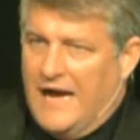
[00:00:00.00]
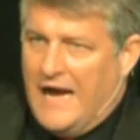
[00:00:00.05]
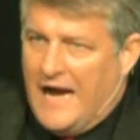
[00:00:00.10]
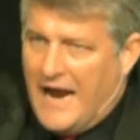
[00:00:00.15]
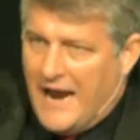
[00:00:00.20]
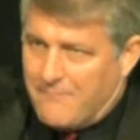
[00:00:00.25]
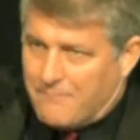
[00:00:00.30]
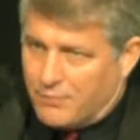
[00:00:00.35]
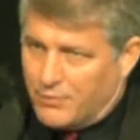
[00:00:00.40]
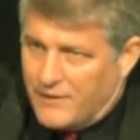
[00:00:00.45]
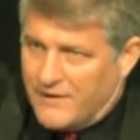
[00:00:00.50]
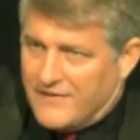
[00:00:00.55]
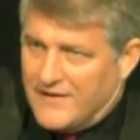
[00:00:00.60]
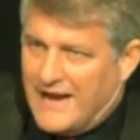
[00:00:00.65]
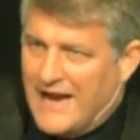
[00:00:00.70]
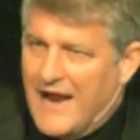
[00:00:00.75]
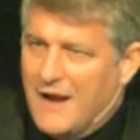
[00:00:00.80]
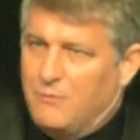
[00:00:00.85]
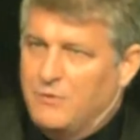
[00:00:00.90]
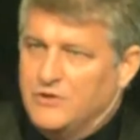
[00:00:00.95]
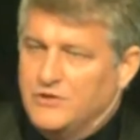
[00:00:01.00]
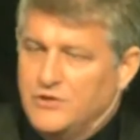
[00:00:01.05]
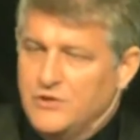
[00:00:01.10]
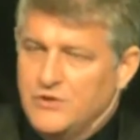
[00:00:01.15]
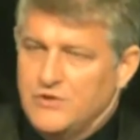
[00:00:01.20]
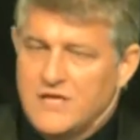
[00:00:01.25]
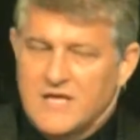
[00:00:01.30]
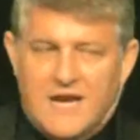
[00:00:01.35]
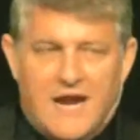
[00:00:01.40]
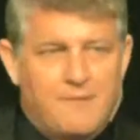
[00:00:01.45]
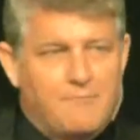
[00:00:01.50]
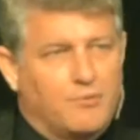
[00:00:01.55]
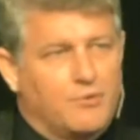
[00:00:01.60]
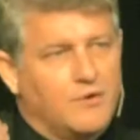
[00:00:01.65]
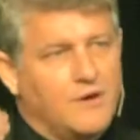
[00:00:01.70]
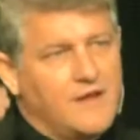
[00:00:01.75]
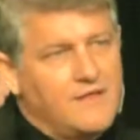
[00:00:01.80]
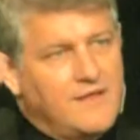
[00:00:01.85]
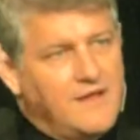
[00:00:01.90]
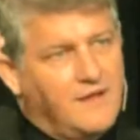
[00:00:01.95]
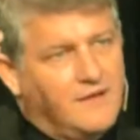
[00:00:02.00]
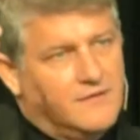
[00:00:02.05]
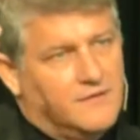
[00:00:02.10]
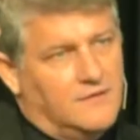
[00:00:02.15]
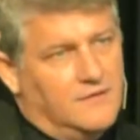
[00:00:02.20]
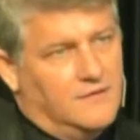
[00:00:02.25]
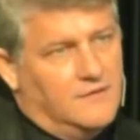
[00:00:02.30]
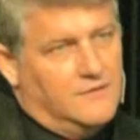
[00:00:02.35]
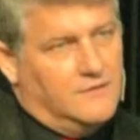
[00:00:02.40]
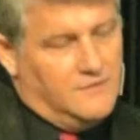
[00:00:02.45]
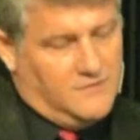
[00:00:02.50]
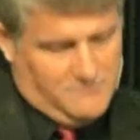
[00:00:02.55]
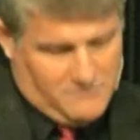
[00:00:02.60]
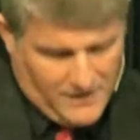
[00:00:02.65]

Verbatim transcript: I pray that I would do that. I pray that the